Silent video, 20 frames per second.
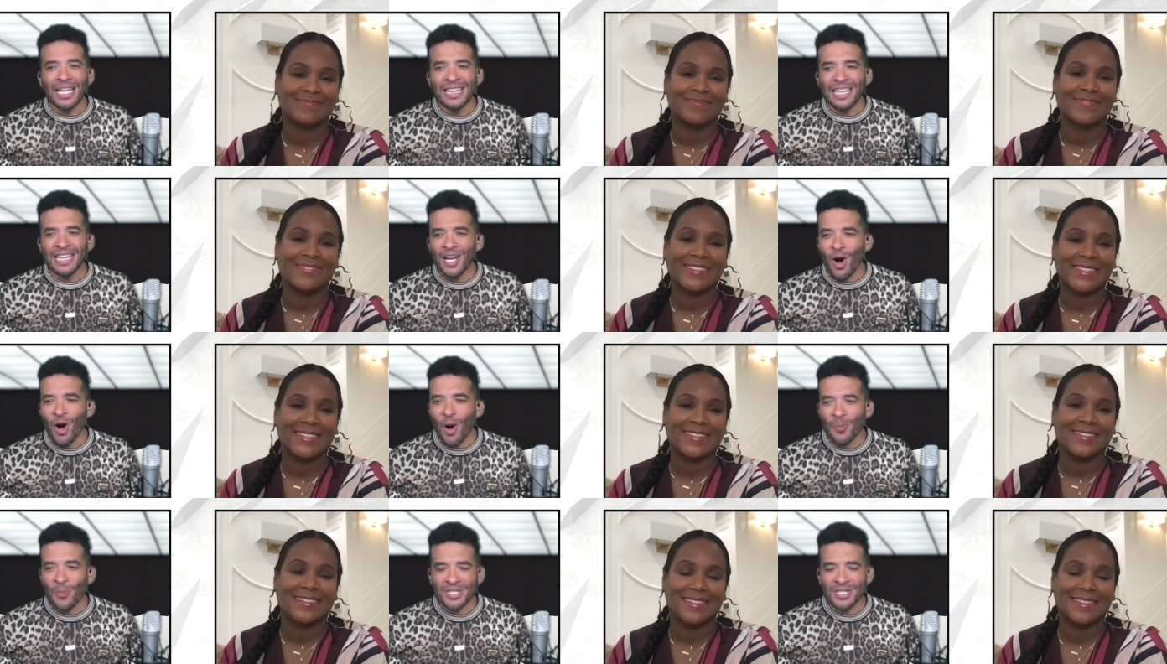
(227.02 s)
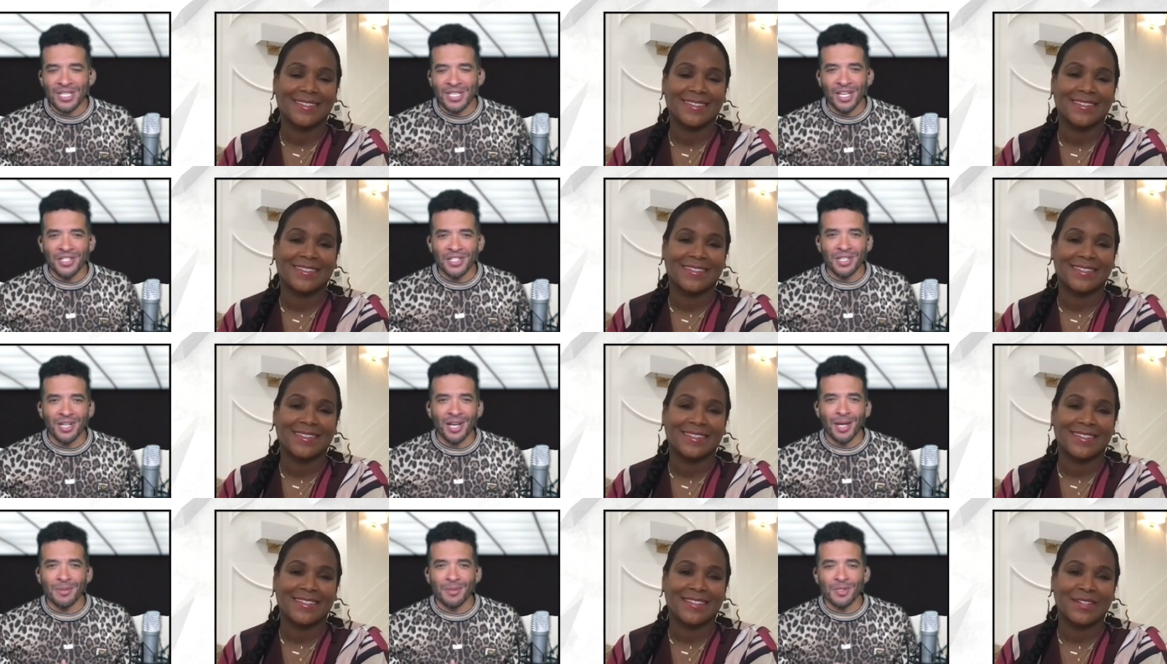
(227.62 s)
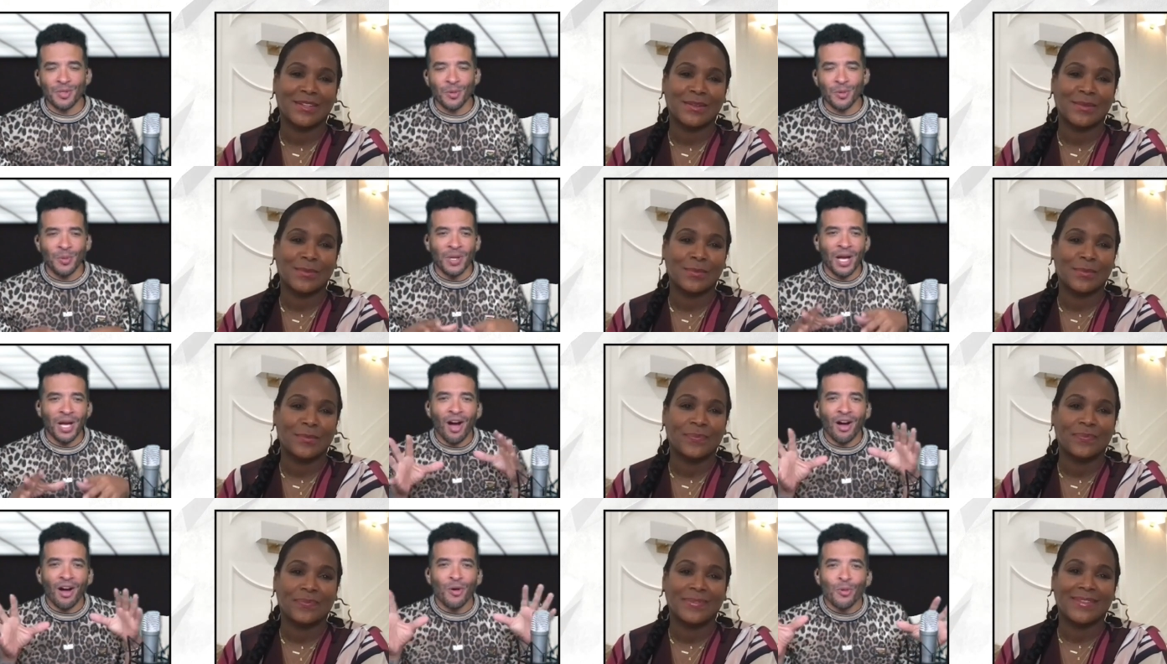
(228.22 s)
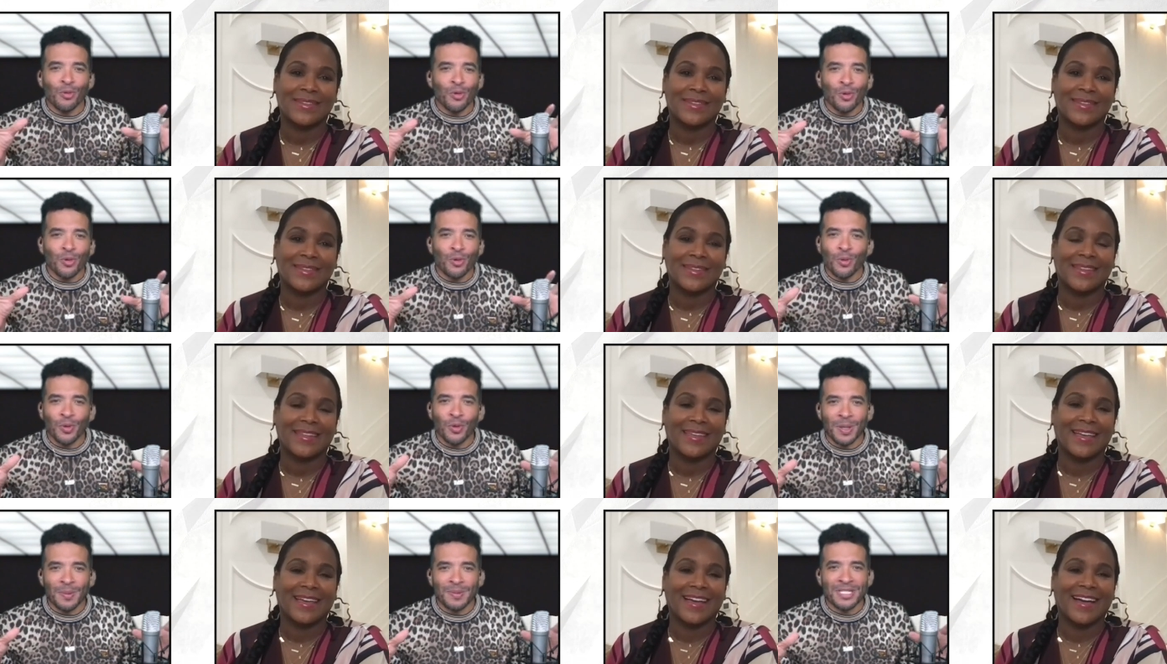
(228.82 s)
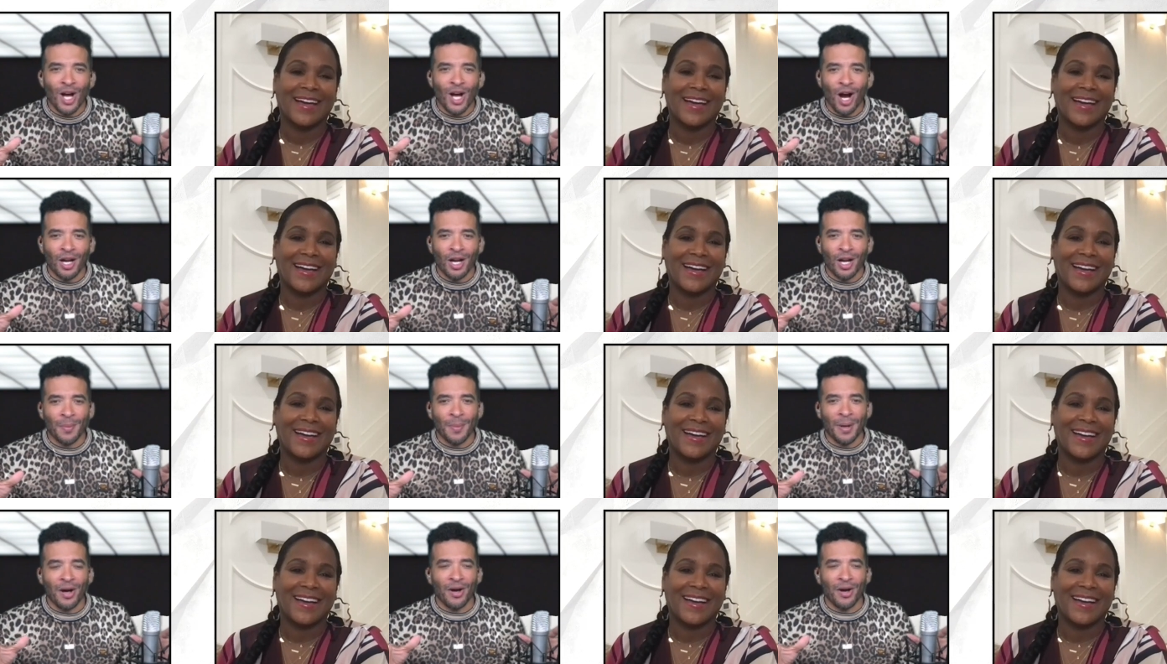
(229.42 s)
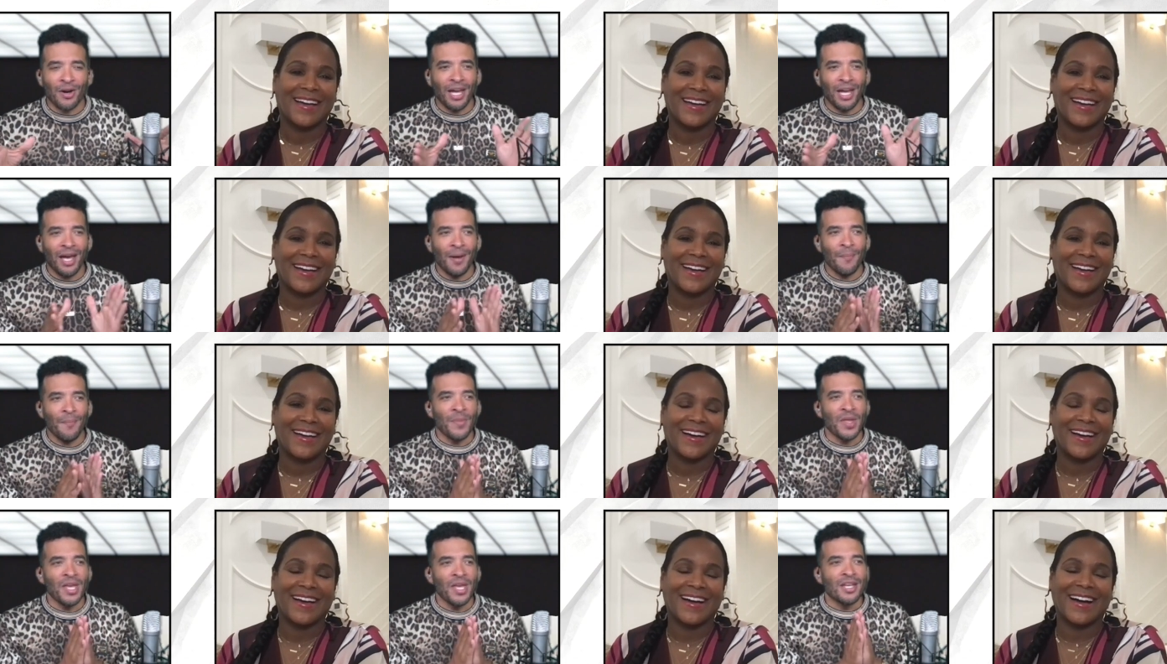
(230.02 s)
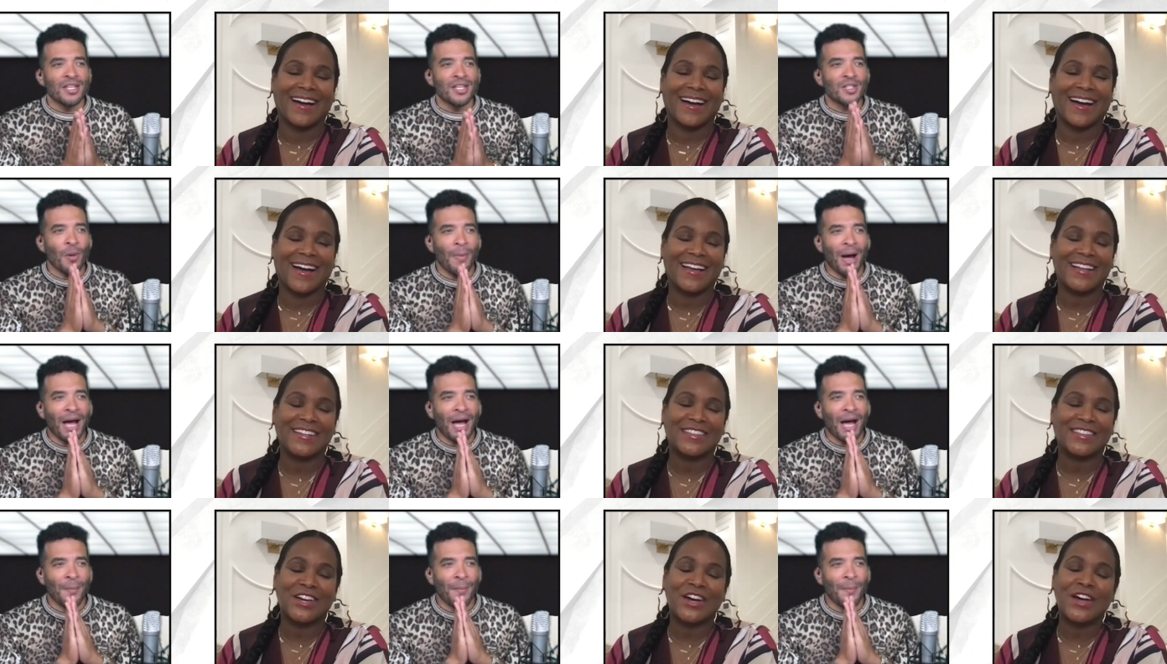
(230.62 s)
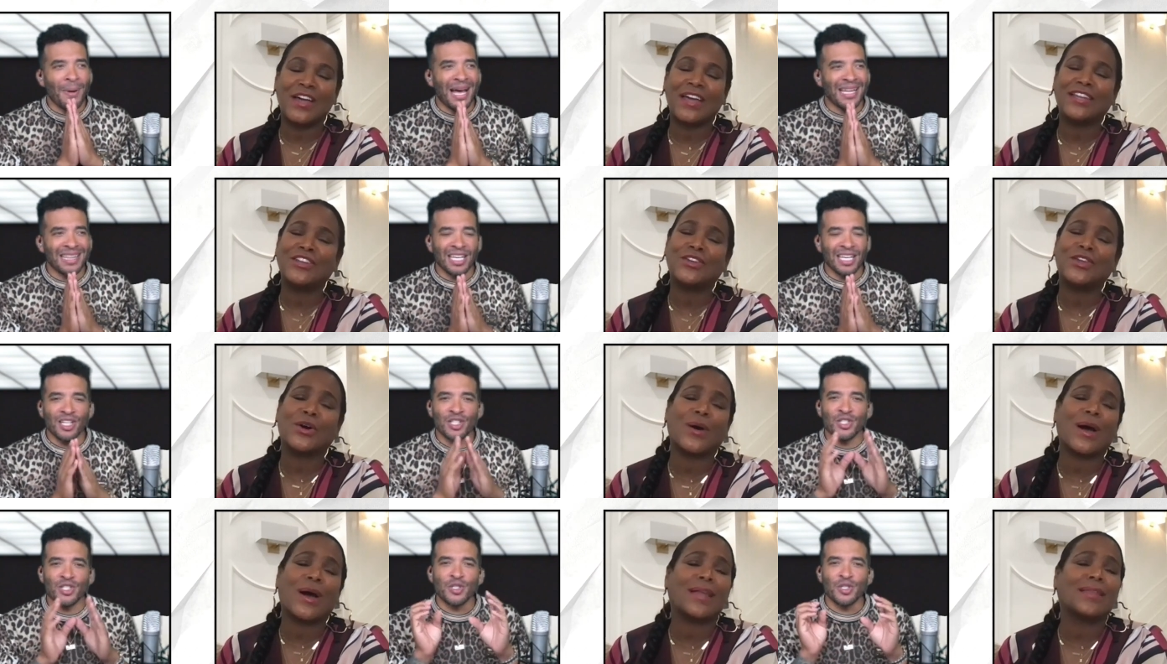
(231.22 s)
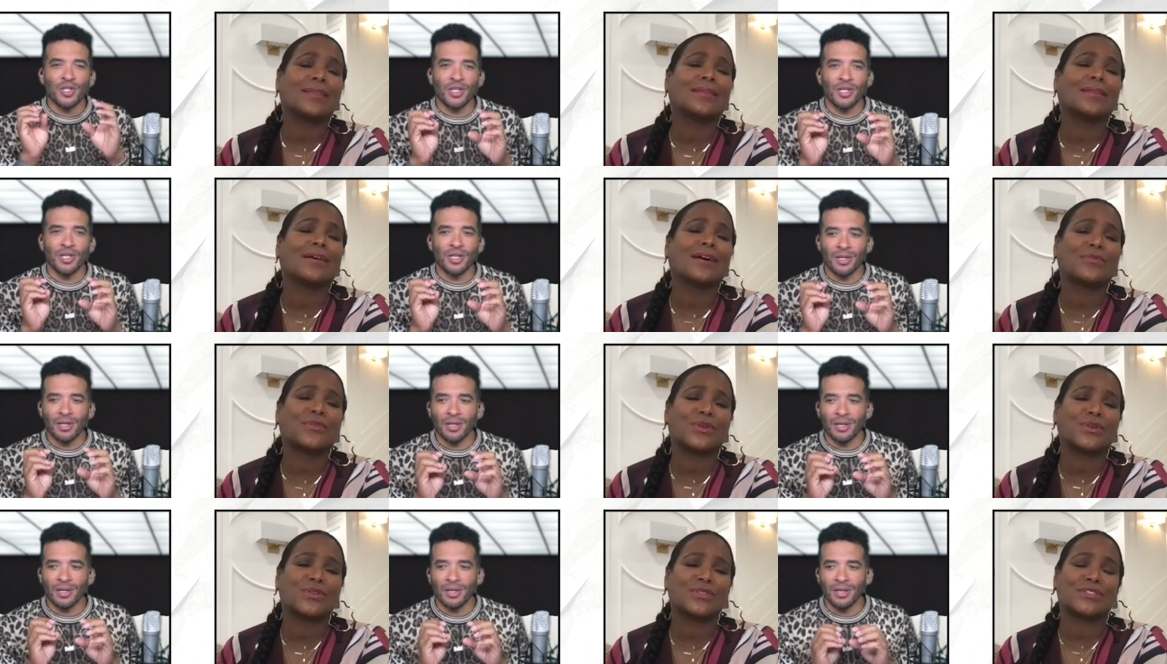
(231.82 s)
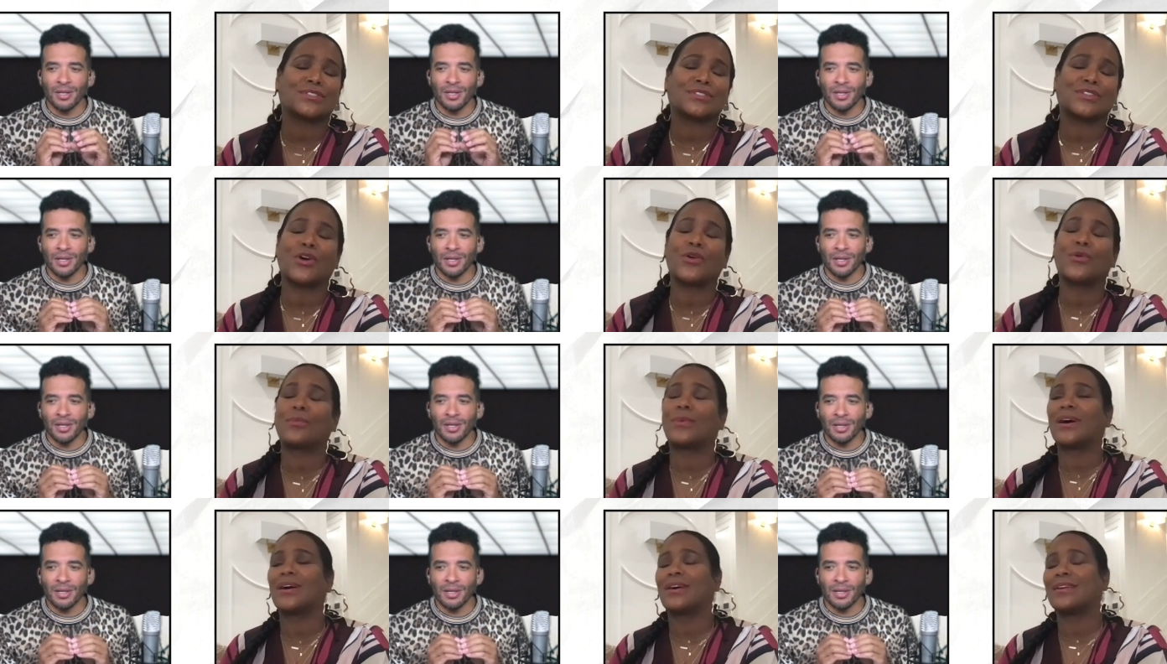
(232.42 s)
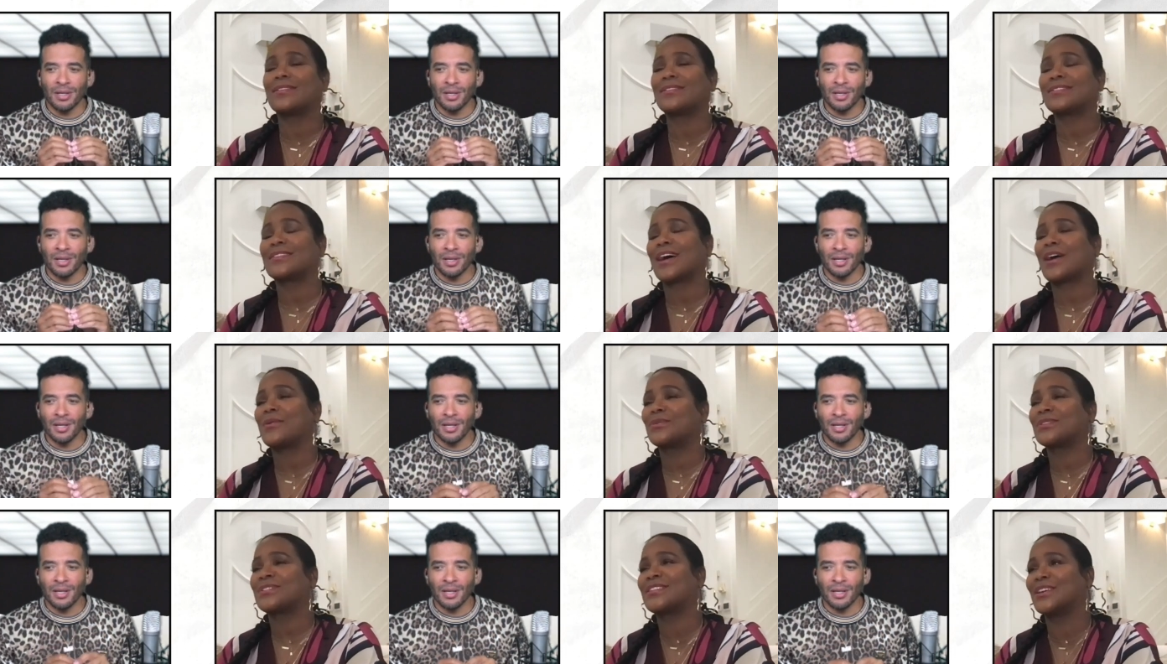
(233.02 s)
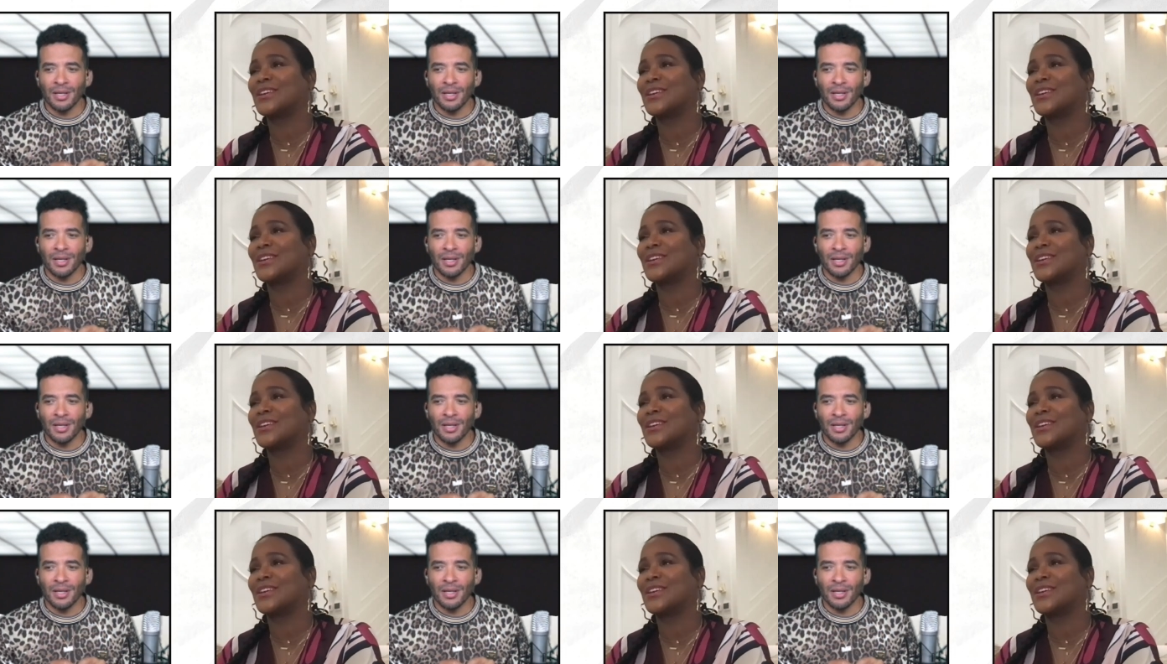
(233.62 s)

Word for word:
Speaker 1: I think Oprah said your name, so we all who knew who he was talking about. Okay, I, so my my thing. I is, loved
Speaker 2: her so much. I was